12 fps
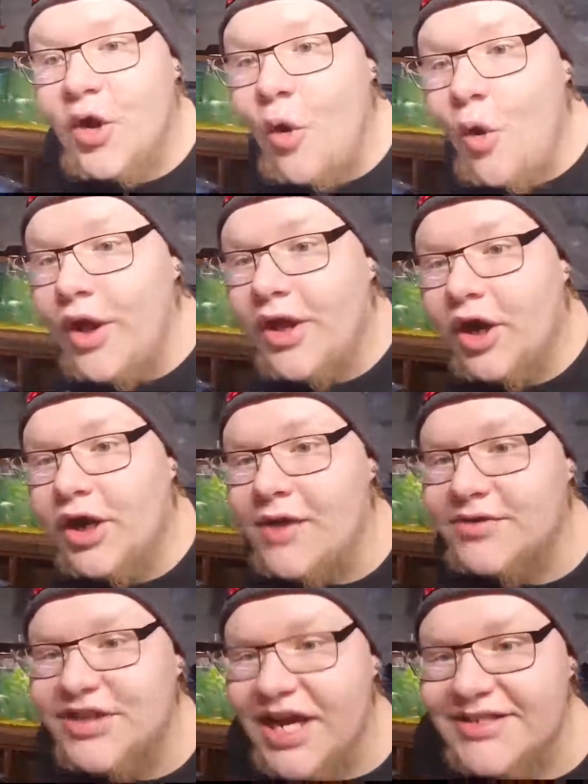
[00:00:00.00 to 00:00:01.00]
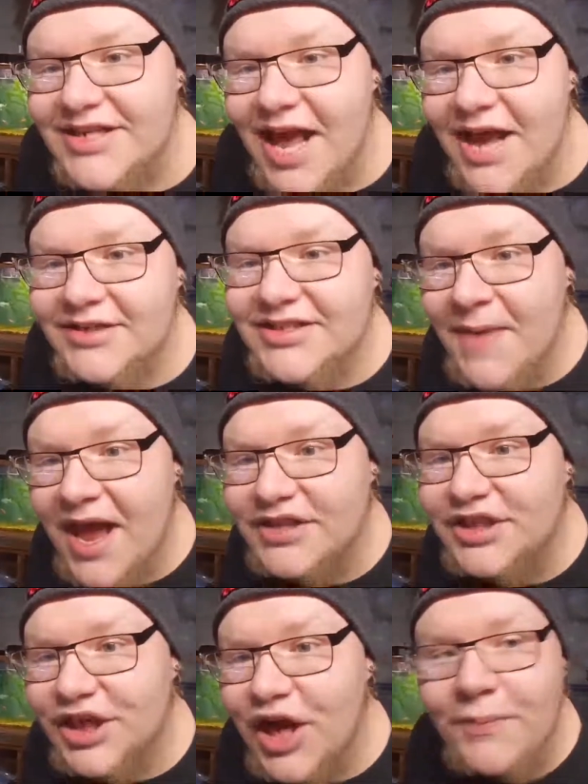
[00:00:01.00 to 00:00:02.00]
koi are now chasing down and
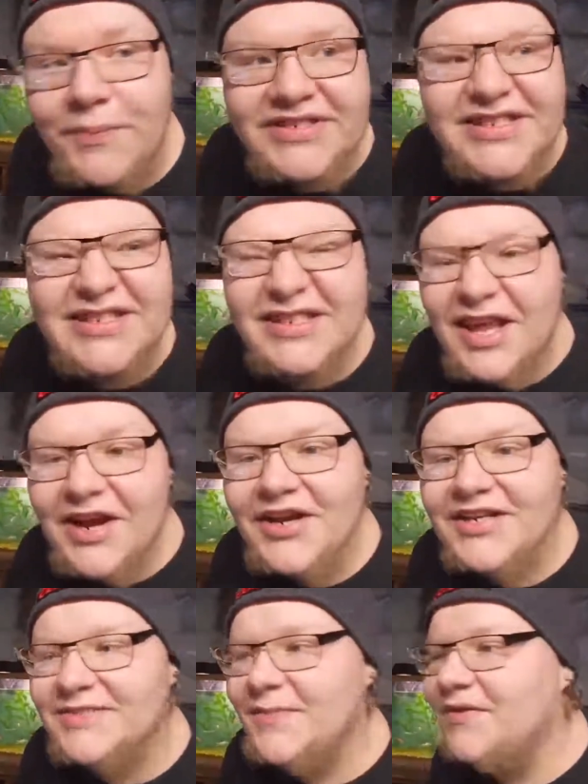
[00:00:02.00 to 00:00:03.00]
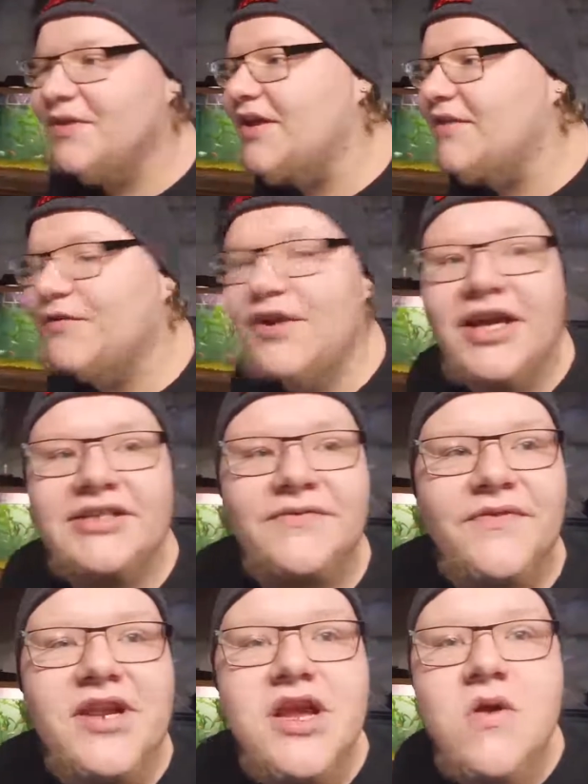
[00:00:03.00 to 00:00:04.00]
smashing guppies. It's hilarious. I'm gonna have to get it for you guys on
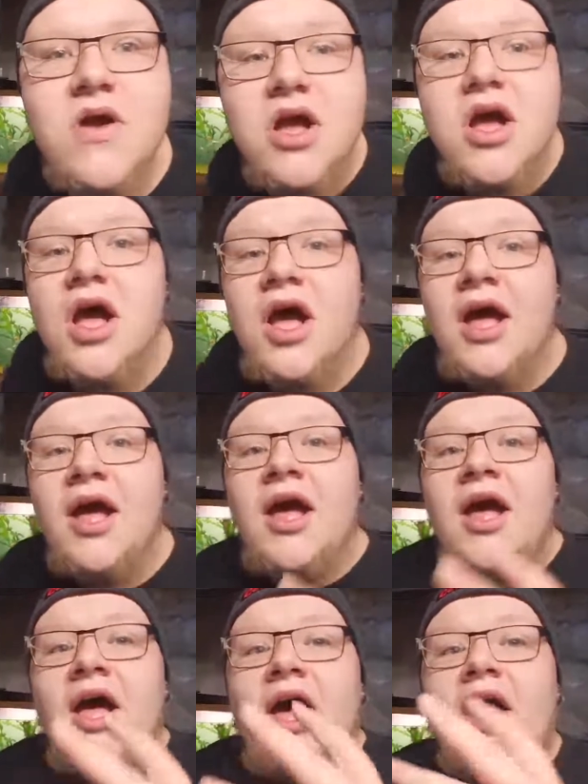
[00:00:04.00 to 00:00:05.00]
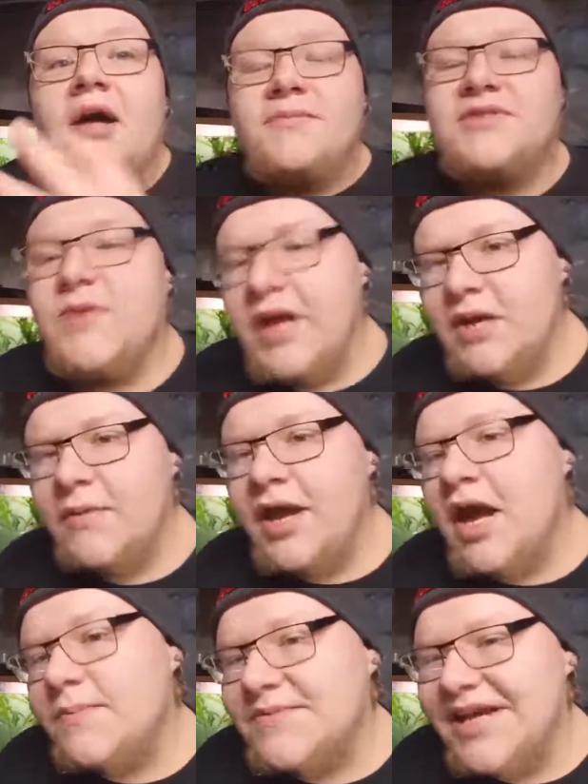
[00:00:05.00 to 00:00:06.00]
video. So anyway,
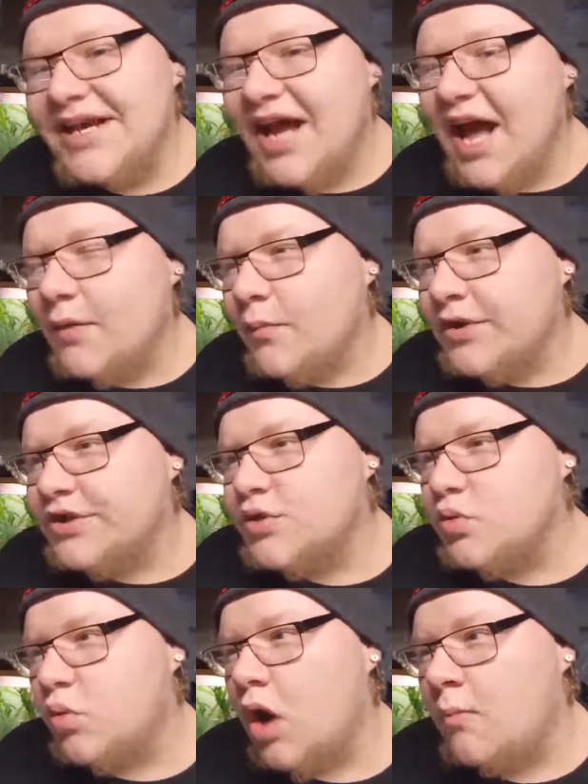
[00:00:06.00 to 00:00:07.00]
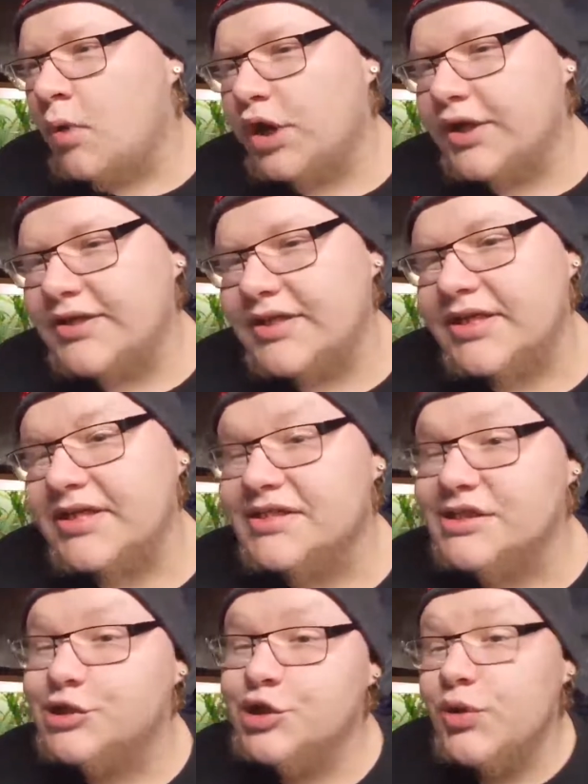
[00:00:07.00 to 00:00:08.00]
update. I went to Walmart
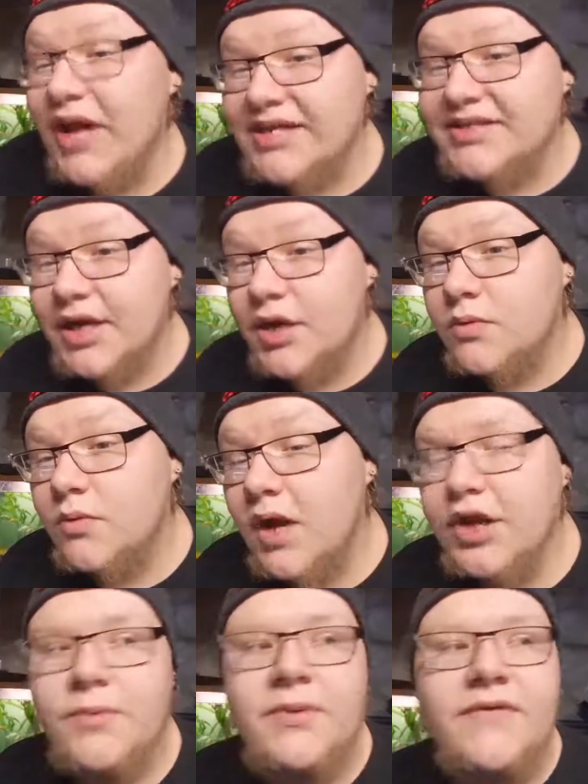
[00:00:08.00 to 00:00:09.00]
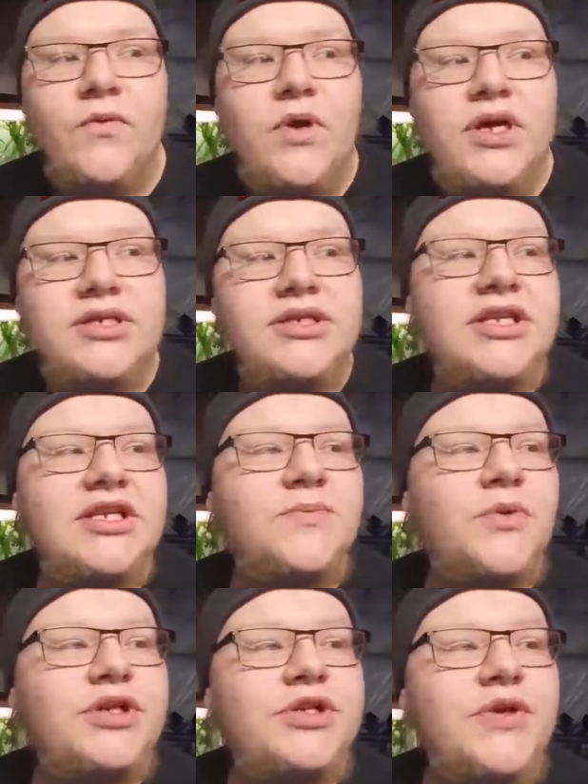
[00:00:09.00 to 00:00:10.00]
2 days ago. I do believe it was at this
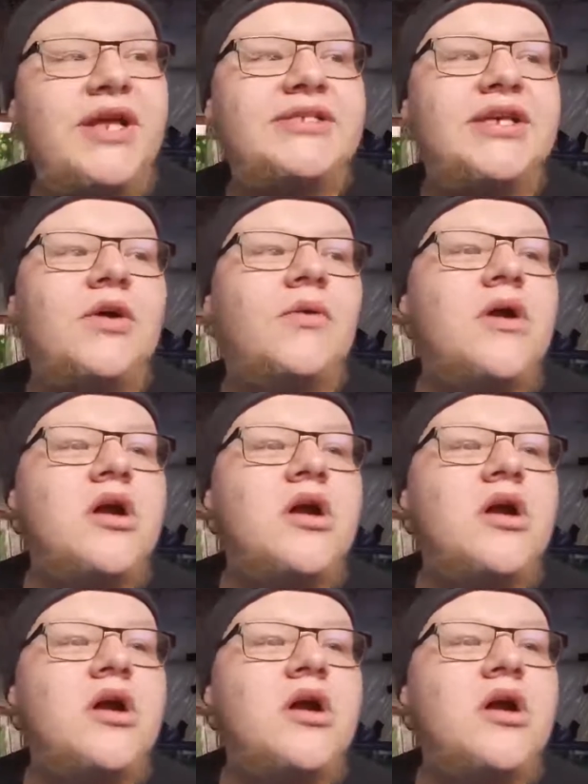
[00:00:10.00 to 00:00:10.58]
point 2 days ago,